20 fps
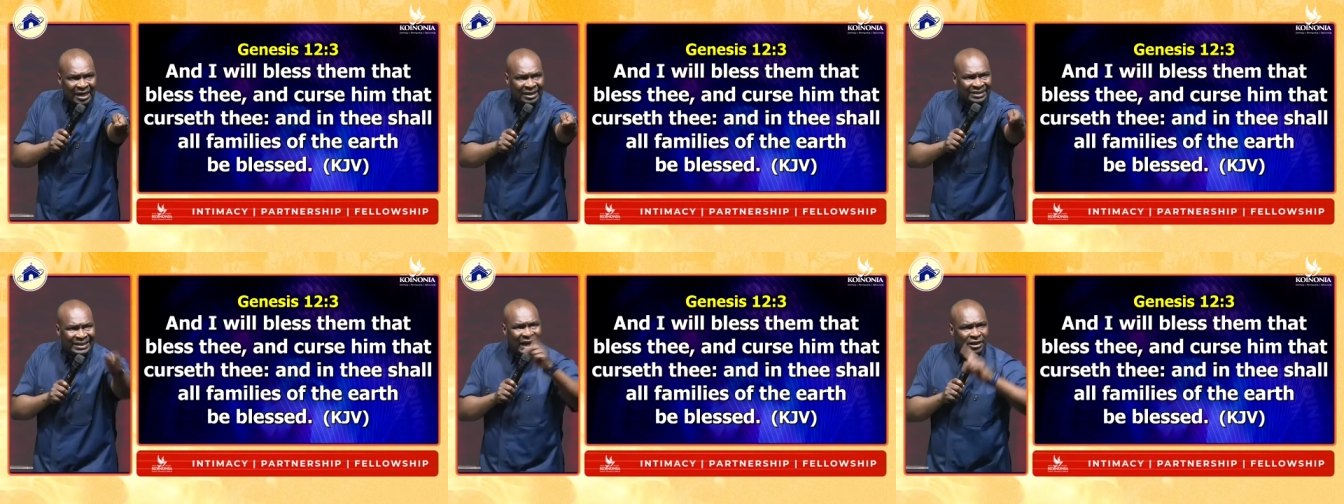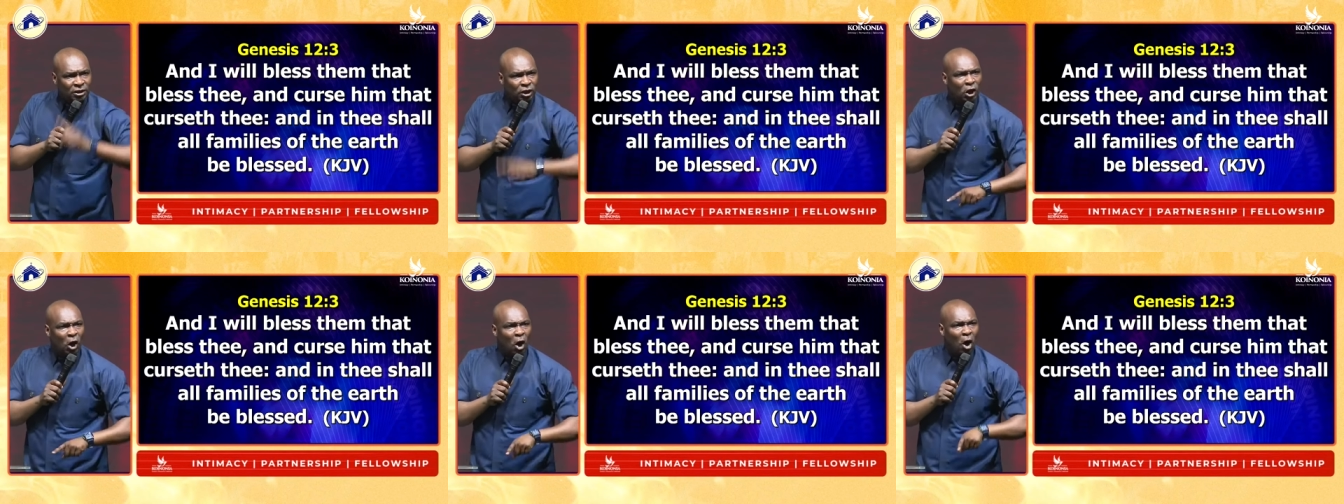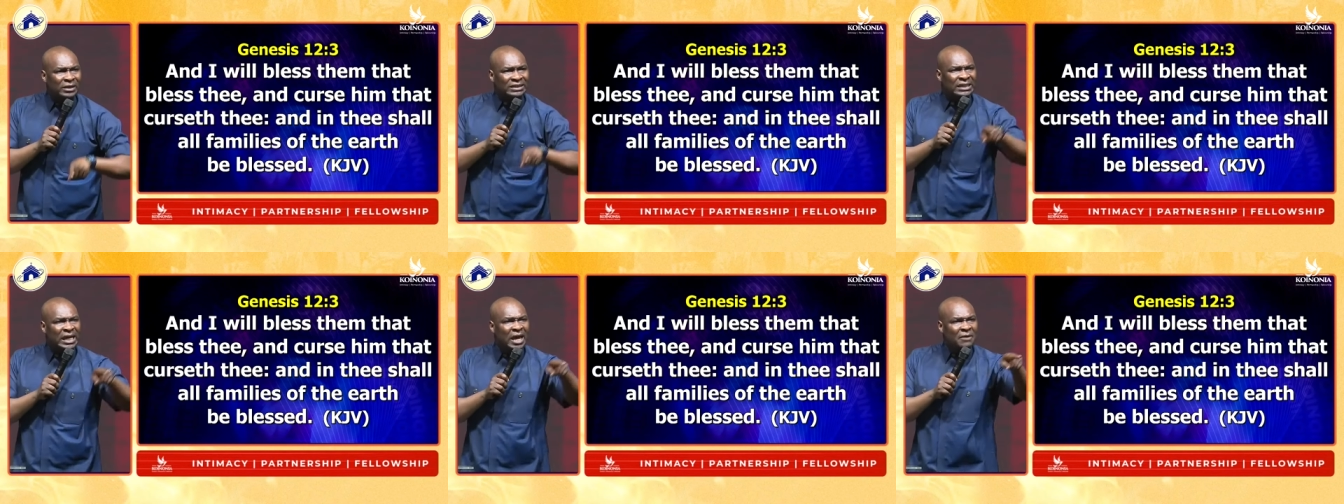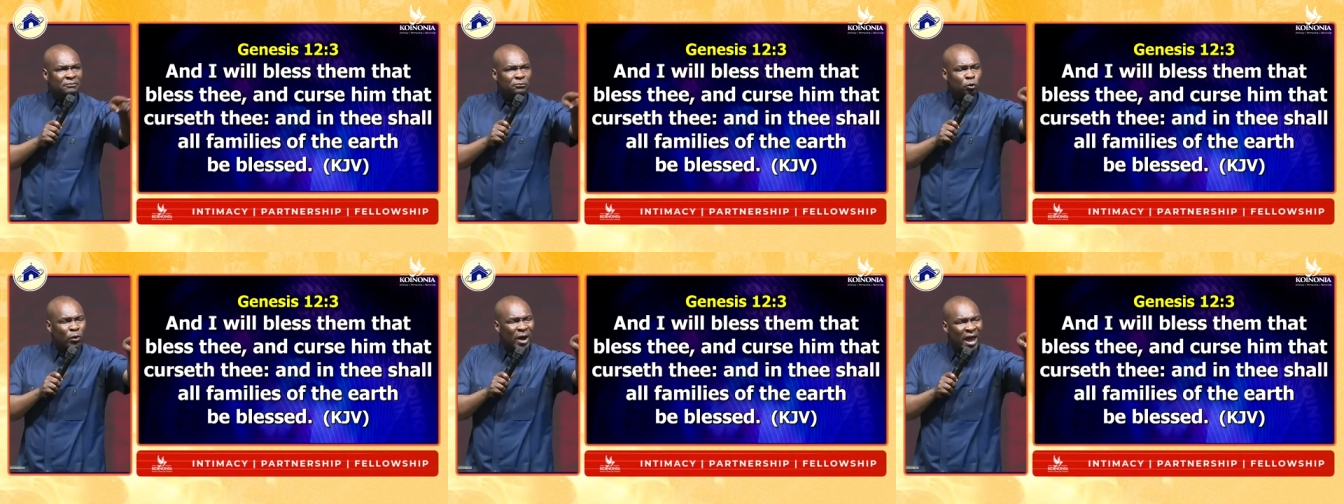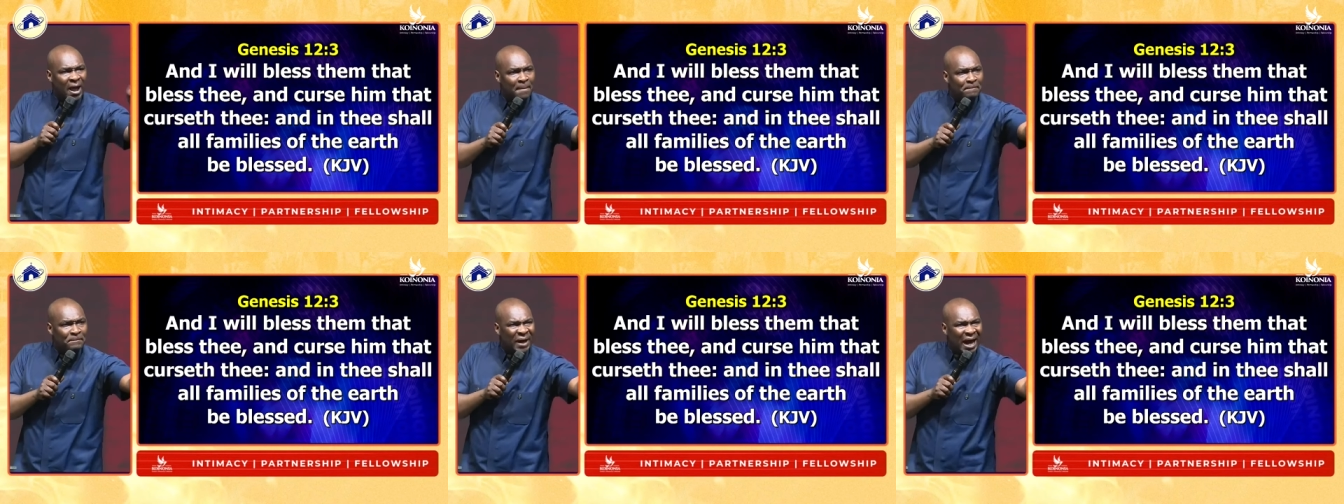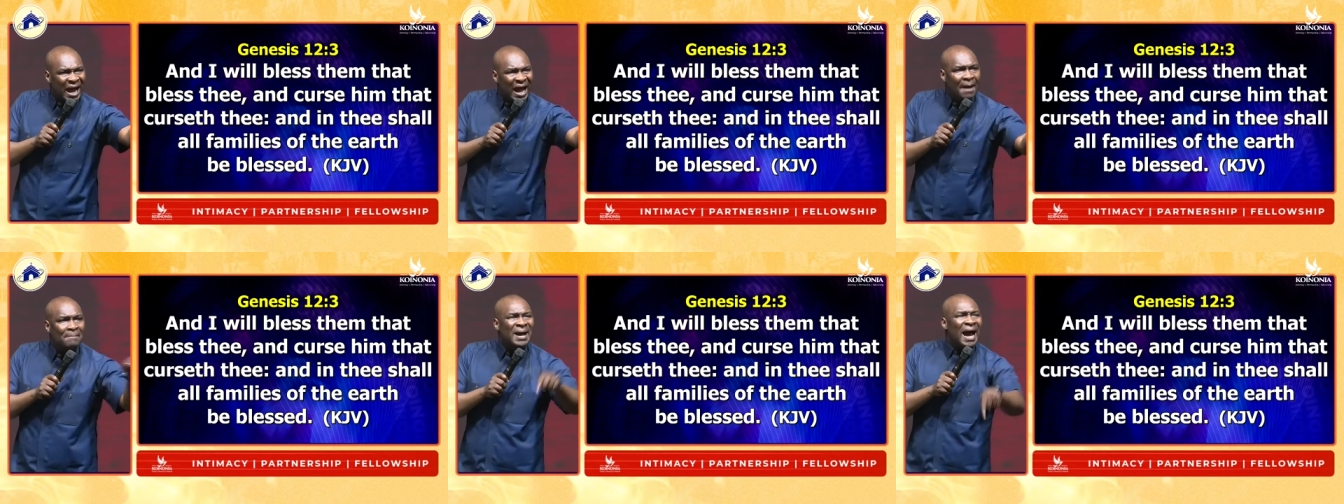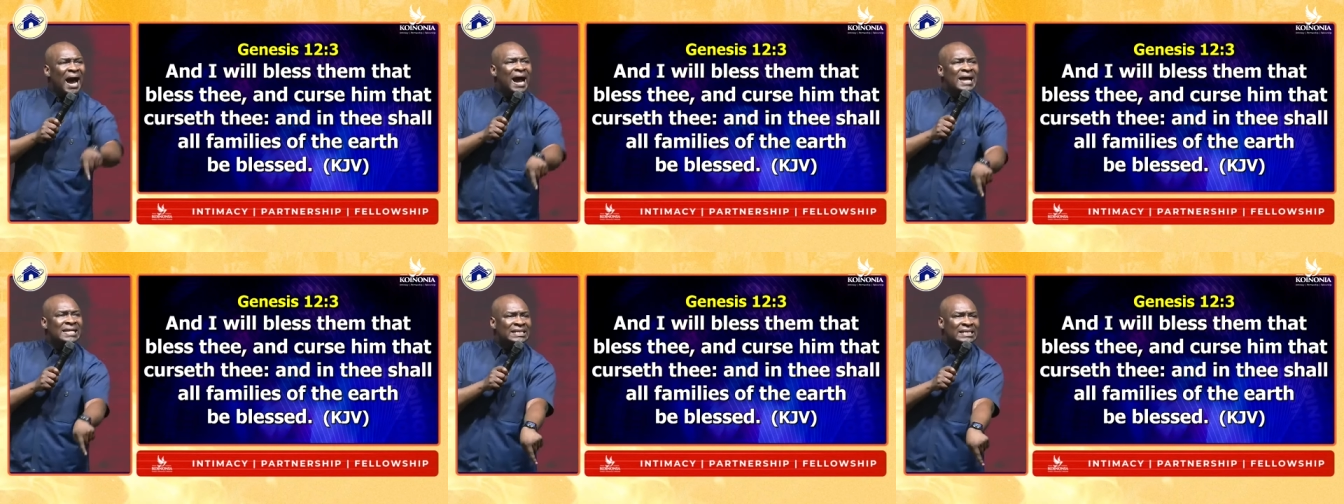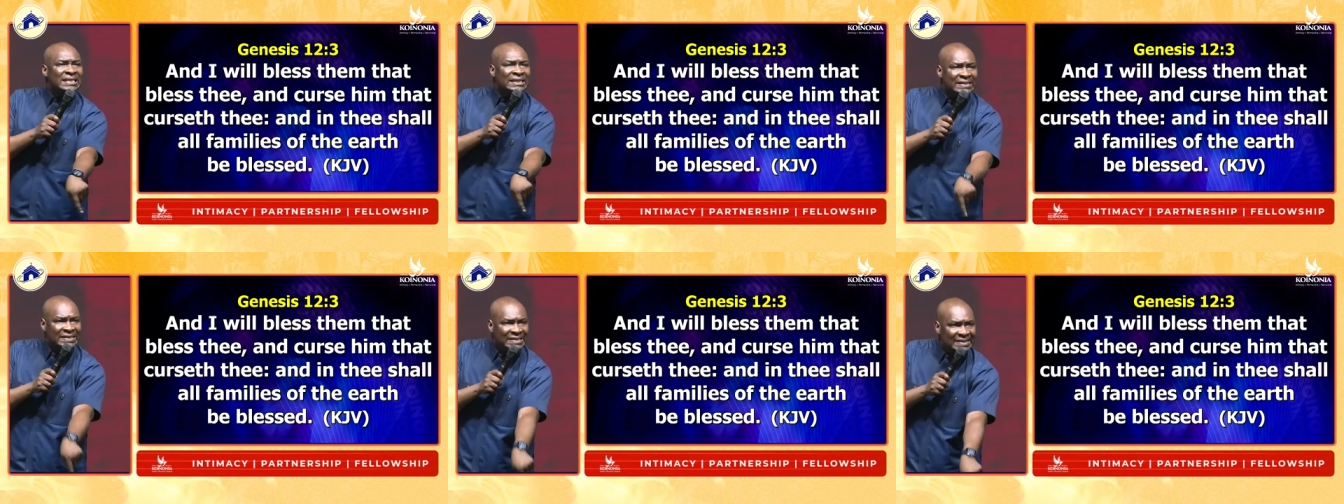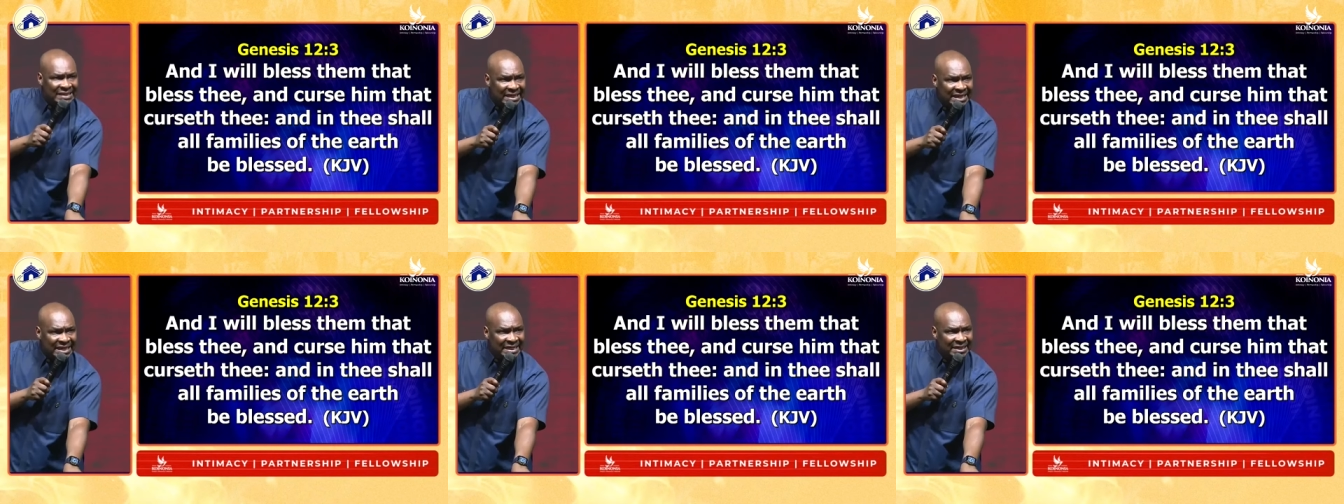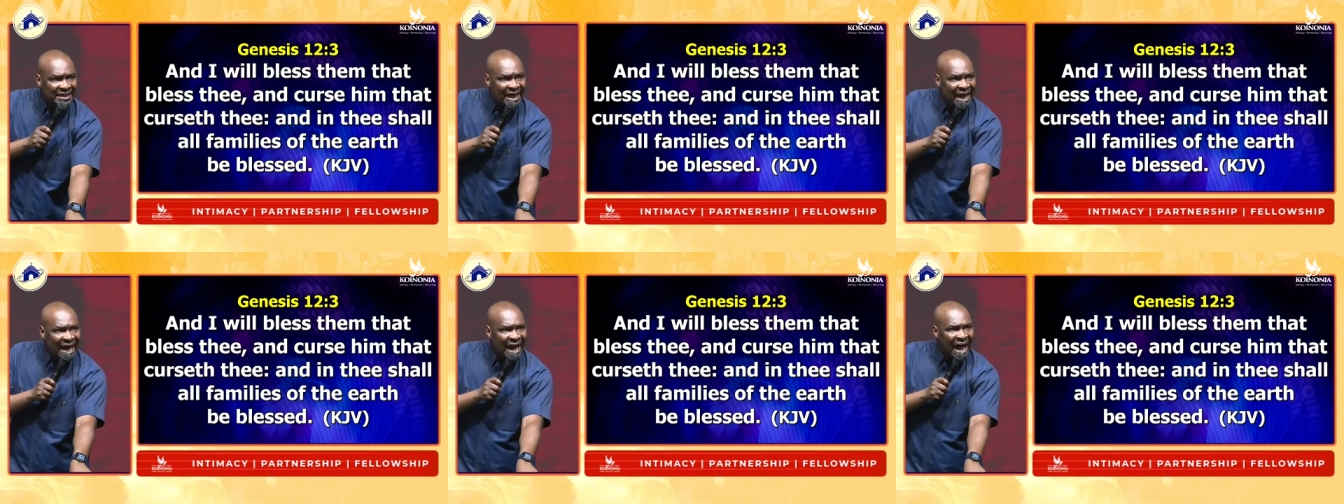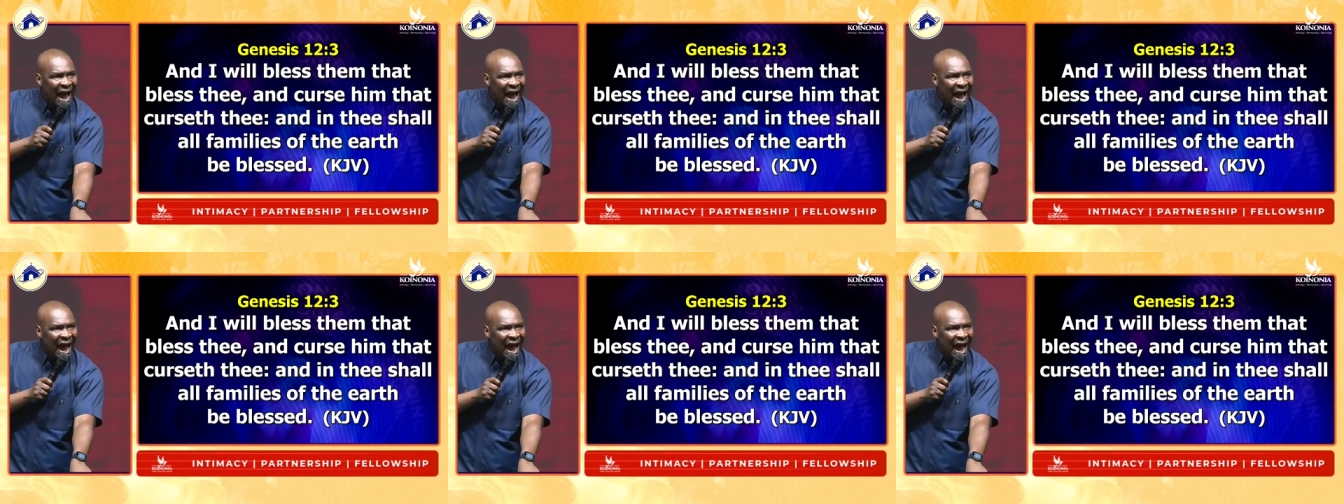that God gave to Abraham and his seed.